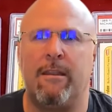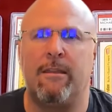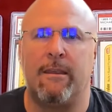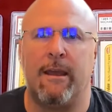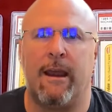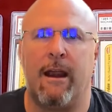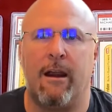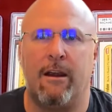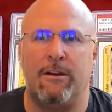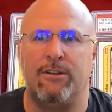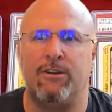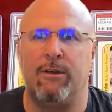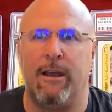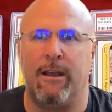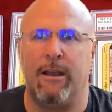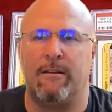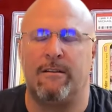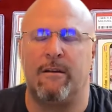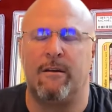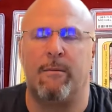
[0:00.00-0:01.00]
there is you
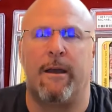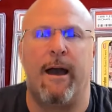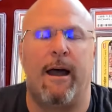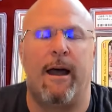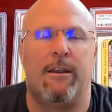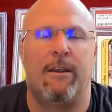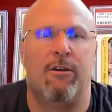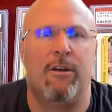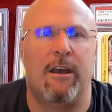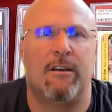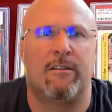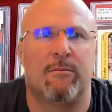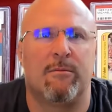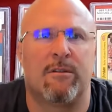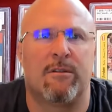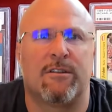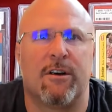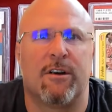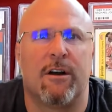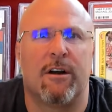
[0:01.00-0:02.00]
get some
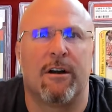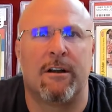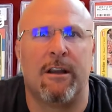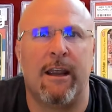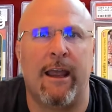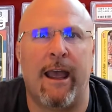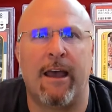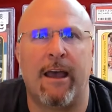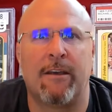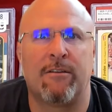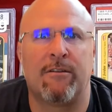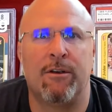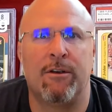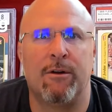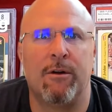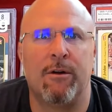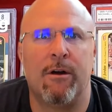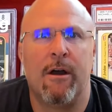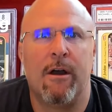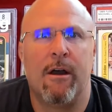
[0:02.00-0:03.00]
certainty as
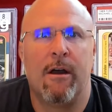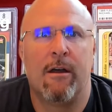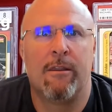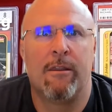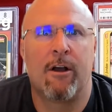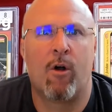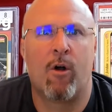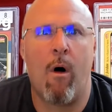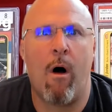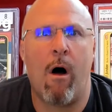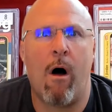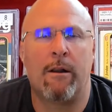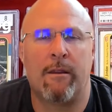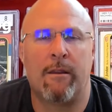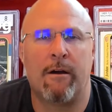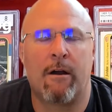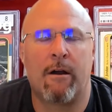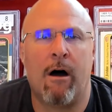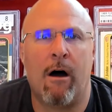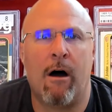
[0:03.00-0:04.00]
to the quality of
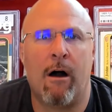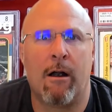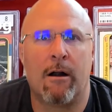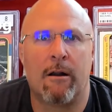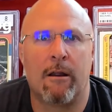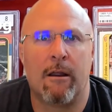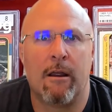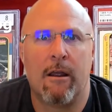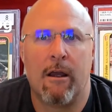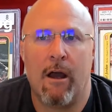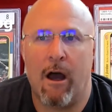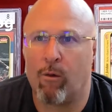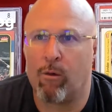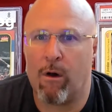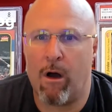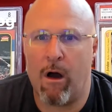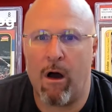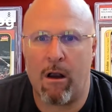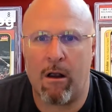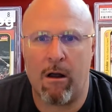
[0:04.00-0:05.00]
the card. A
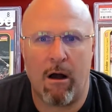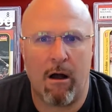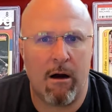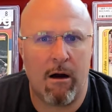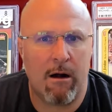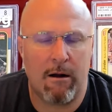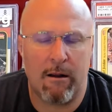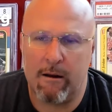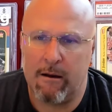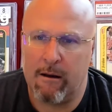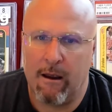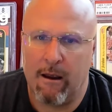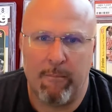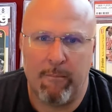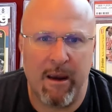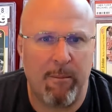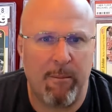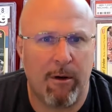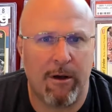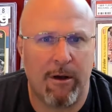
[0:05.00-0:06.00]
raw card,
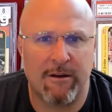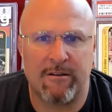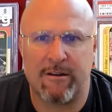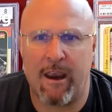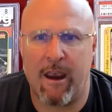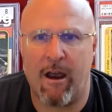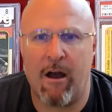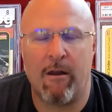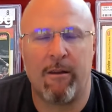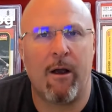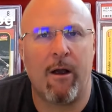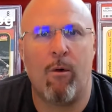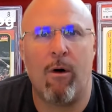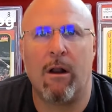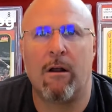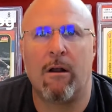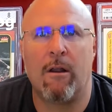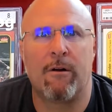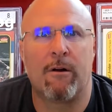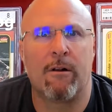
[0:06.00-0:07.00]
people can say all they
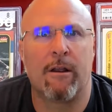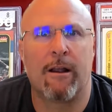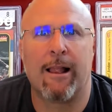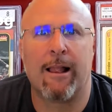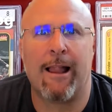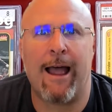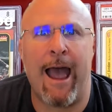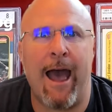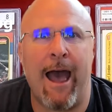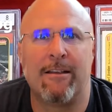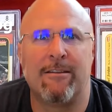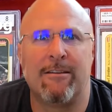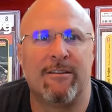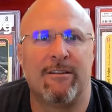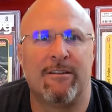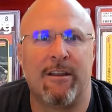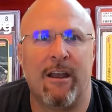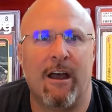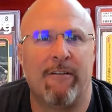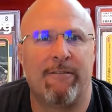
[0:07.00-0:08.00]
want on their little ads and
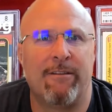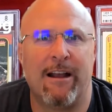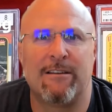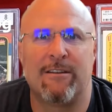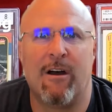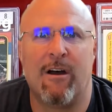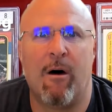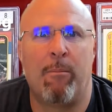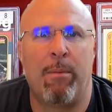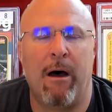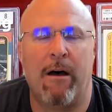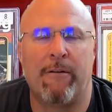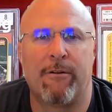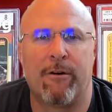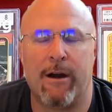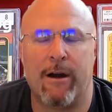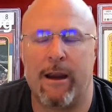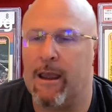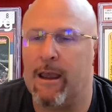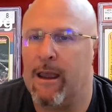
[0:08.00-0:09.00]
stuff. That's all
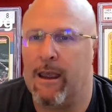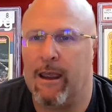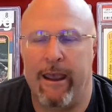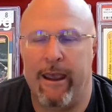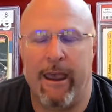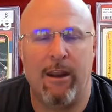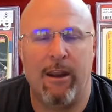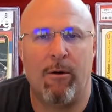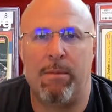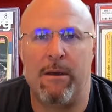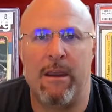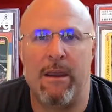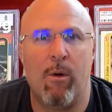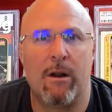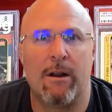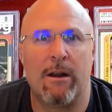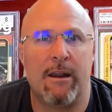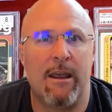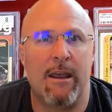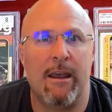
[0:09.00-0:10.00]
puffery. It'll be what
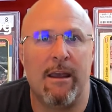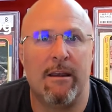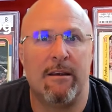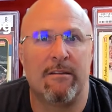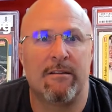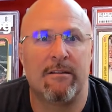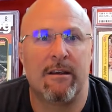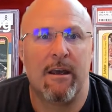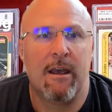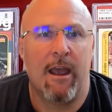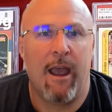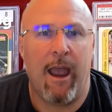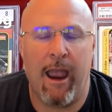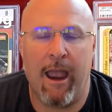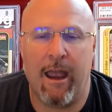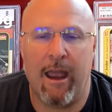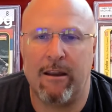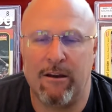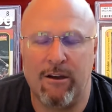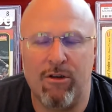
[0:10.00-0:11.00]
it is.
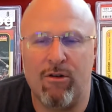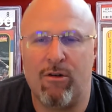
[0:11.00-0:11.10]
And